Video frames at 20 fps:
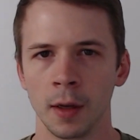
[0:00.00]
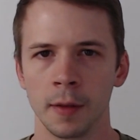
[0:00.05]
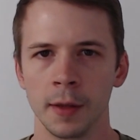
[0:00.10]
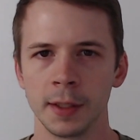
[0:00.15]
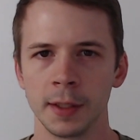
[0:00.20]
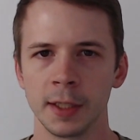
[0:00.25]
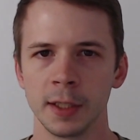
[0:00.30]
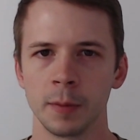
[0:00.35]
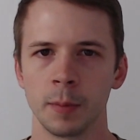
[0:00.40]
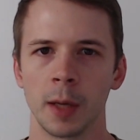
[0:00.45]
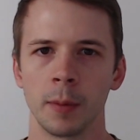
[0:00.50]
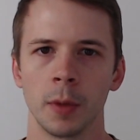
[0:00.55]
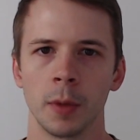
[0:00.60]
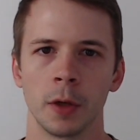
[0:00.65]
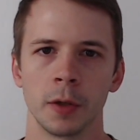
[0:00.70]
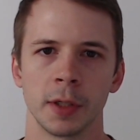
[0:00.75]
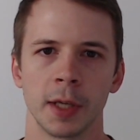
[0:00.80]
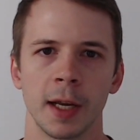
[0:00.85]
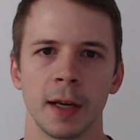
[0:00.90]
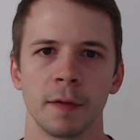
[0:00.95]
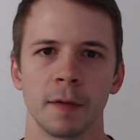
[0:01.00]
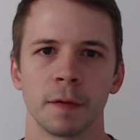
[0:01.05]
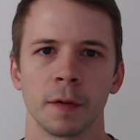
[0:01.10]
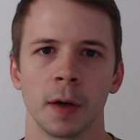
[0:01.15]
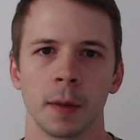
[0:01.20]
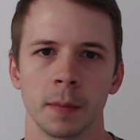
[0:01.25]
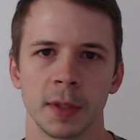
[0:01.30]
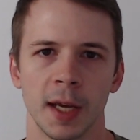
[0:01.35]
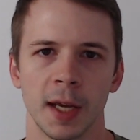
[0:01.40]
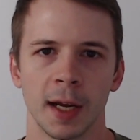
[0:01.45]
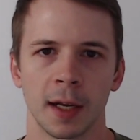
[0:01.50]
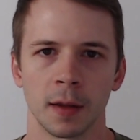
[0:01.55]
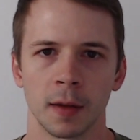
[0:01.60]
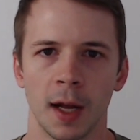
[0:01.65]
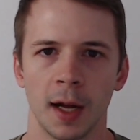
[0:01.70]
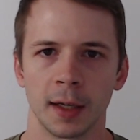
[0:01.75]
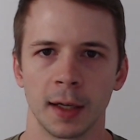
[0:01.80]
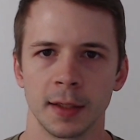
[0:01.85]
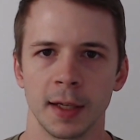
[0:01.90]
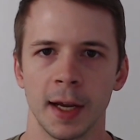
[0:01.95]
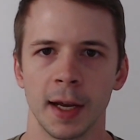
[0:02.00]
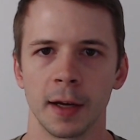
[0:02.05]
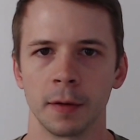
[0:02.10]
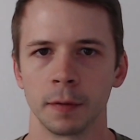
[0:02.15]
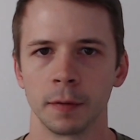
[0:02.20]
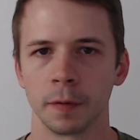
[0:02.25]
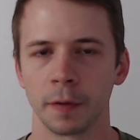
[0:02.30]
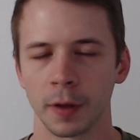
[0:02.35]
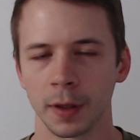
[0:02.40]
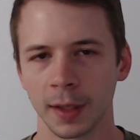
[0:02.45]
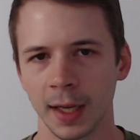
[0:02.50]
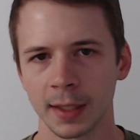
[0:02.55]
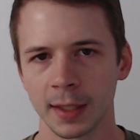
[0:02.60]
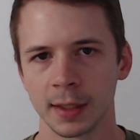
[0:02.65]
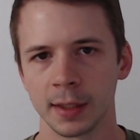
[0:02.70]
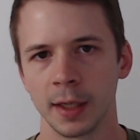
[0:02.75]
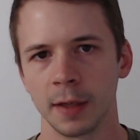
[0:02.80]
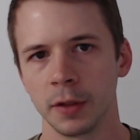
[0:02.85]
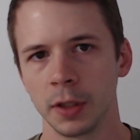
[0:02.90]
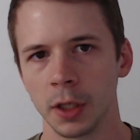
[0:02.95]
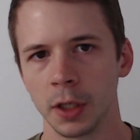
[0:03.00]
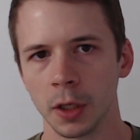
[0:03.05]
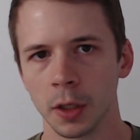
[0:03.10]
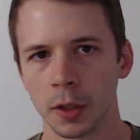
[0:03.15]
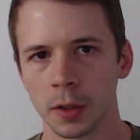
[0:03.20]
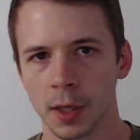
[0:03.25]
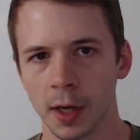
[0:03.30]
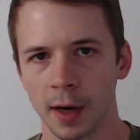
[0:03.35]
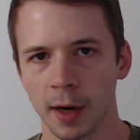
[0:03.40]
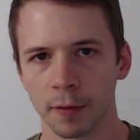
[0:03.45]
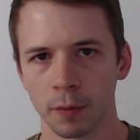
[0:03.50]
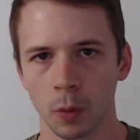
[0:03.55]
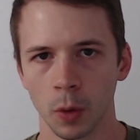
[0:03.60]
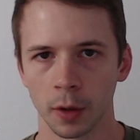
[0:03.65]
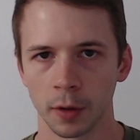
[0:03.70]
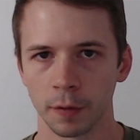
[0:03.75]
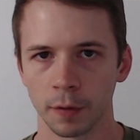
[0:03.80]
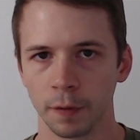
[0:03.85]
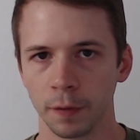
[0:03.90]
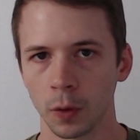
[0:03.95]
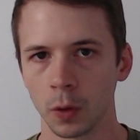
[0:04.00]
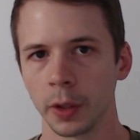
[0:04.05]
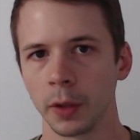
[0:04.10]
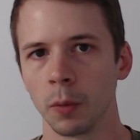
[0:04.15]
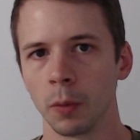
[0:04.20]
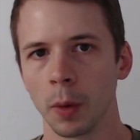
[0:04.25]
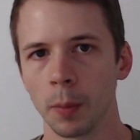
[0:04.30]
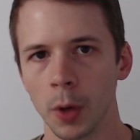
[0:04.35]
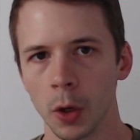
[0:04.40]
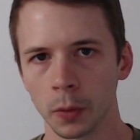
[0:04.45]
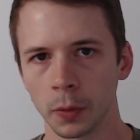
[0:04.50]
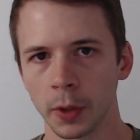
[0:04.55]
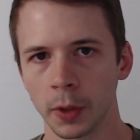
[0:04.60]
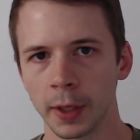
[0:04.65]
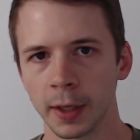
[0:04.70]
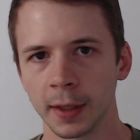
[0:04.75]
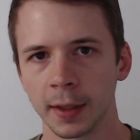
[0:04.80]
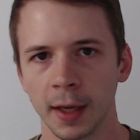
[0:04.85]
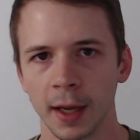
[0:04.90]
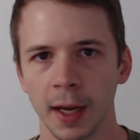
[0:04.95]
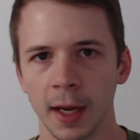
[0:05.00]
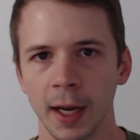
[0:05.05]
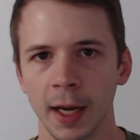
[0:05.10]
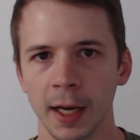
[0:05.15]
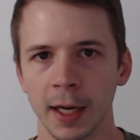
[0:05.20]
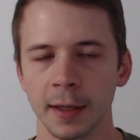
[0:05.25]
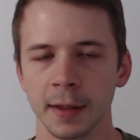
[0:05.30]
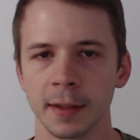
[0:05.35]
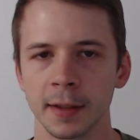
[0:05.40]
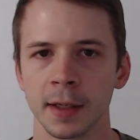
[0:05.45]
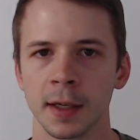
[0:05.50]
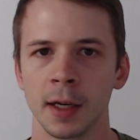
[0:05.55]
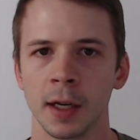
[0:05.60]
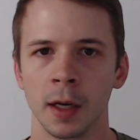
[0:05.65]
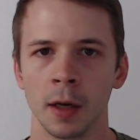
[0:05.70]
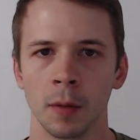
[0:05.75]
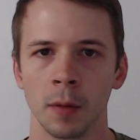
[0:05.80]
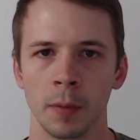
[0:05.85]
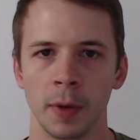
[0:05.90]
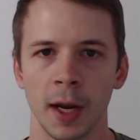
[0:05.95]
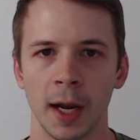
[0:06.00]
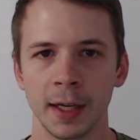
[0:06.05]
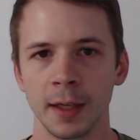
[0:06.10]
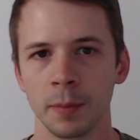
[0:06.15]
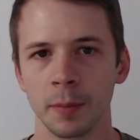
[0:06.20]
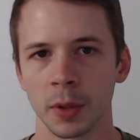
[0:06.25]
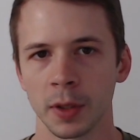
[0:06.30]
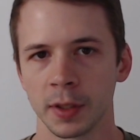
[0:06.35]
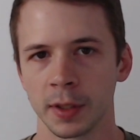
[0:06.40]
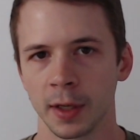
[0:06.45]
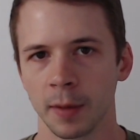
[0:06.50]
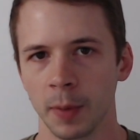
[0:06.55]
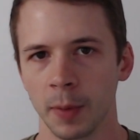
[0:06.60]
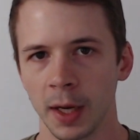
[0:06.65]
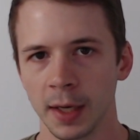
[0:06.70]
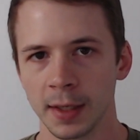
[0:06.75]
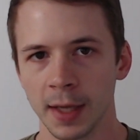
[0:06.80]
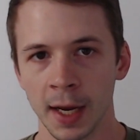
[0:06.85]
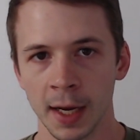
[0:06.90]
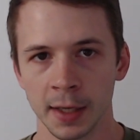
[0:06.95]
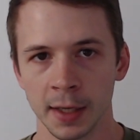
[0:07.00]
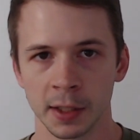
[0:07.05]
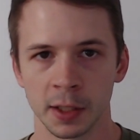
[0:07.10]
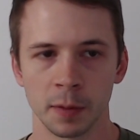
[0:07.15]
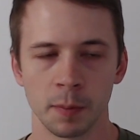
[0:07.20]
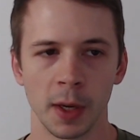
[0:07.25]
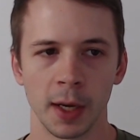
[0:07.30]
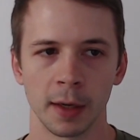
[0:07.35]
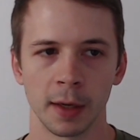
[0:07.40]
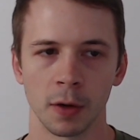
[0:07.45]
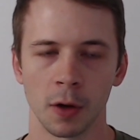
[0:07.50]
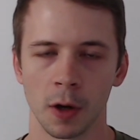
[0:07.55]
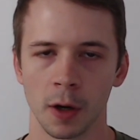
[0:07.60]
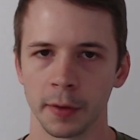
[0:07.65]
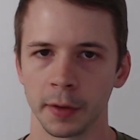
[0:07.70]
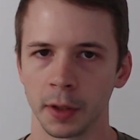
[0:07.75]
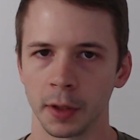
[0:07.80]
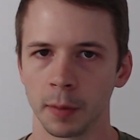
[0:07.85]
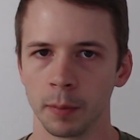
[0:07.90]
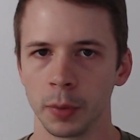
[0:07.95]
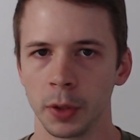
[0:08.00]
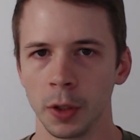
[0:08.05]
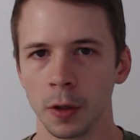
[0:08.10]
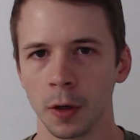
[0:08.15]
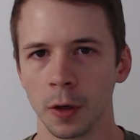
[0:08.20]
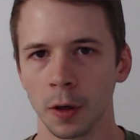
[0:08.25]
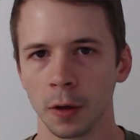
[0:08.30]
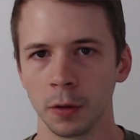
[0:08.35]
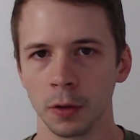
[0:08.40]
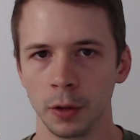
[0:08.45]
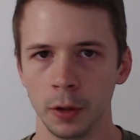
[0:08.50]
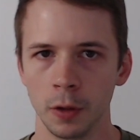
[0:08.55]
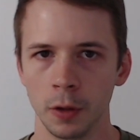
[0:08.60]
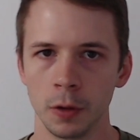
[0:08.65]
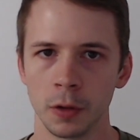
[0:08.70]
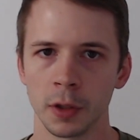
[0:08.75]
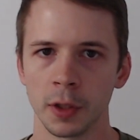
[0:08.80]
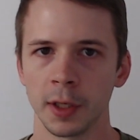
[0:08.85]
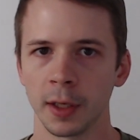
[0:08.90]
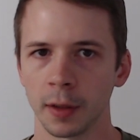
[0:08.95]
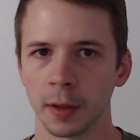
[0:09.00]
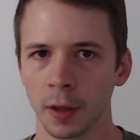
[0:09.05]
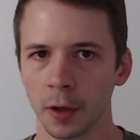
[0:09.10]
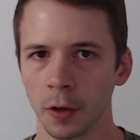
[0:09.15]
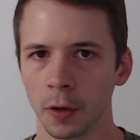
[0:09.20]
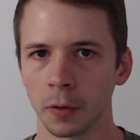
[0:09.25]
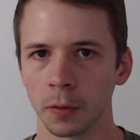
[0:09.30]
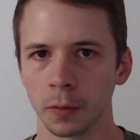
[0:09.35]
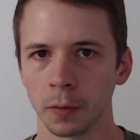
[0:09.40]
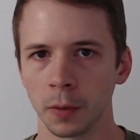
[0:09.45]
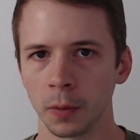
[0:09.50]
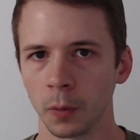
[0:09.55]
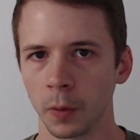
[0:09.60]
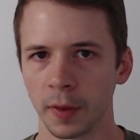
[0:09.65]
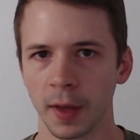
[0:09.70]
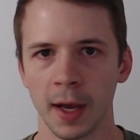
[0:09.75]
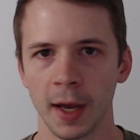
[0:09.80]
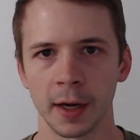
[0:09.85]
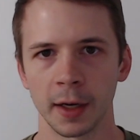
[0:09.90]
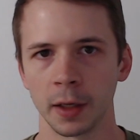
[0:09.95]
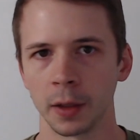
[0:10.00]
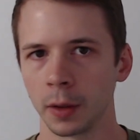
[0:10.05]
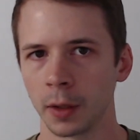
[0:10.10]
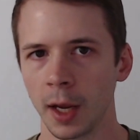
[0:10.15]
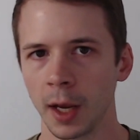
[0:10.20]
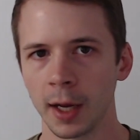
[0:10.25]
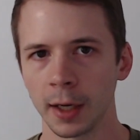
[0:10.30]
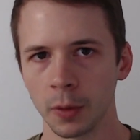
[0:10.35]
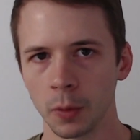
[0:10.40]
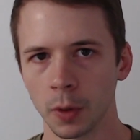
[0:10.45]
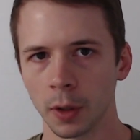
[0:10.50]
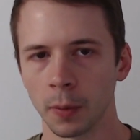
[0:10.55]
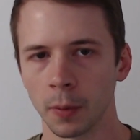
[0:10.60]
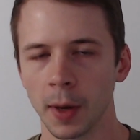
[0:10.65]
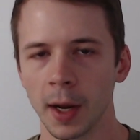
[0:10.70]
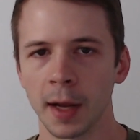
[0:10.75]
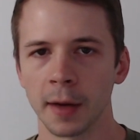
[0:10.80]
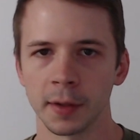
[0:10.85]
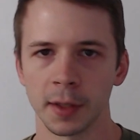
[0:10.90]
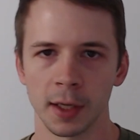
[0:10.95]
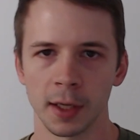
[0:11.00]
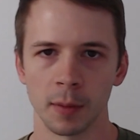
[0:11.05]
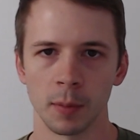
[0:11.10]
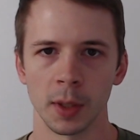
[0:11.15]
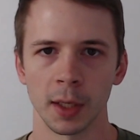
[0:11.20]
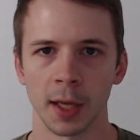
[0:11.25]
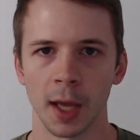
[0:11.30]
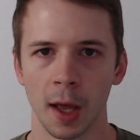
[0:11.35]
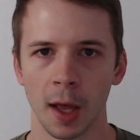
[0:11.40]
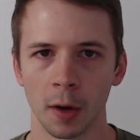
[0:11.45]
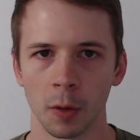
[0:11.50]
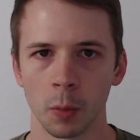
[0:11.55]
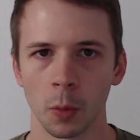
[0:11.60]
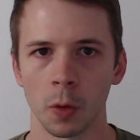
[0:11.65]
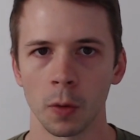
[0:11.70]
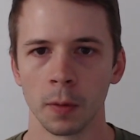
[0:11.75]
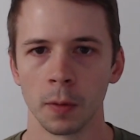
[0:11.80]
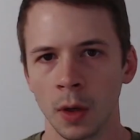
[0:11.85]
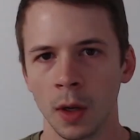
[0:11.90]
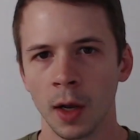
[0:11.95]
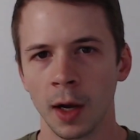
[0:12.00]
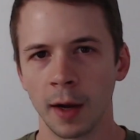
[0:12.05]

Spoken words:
This is Ben Bose from Tech Lockdown. For the last 7 years, I've worked fully remotely, and 90% of my day is spent on the computer, usually alone, without anyone around to keep me accountable.